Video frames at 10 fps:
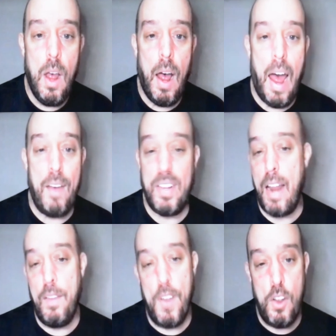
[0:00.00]
I have a
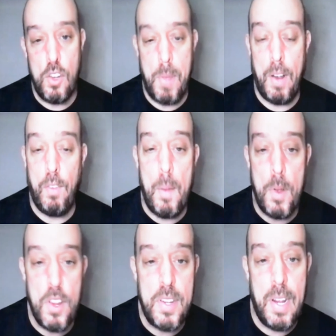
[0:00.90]
lot of videos of my
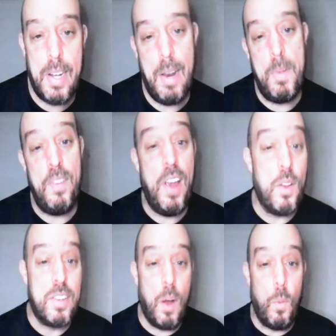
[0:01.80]
grandmother singing in Mi Viejo
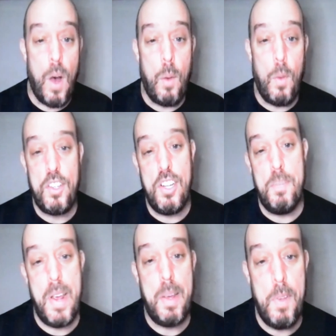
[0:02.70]
San Juan while she's
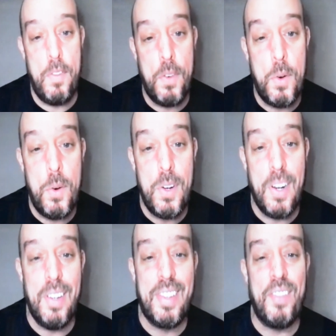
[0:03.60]
making me food
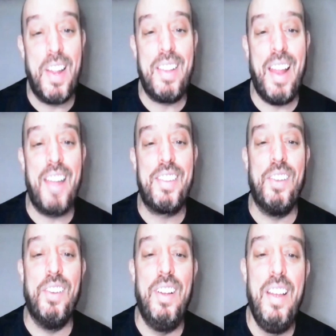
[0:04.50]
and stuff like that.
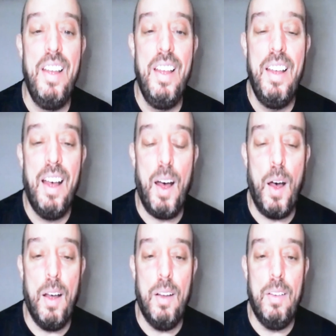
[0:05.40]
So
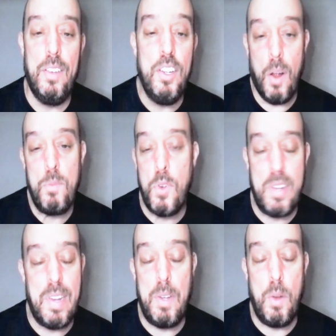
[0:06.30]
I'm doing the
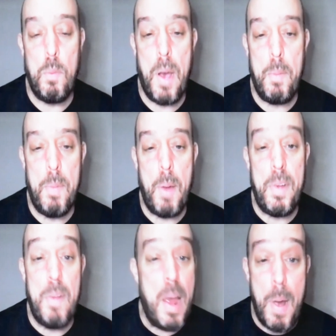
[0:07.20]
same thing with mommy.
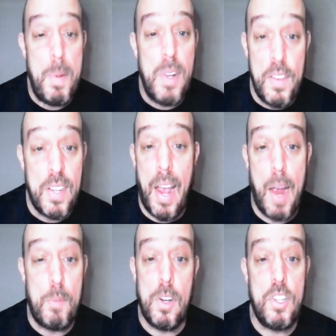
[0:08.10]
Mommy loves the camera.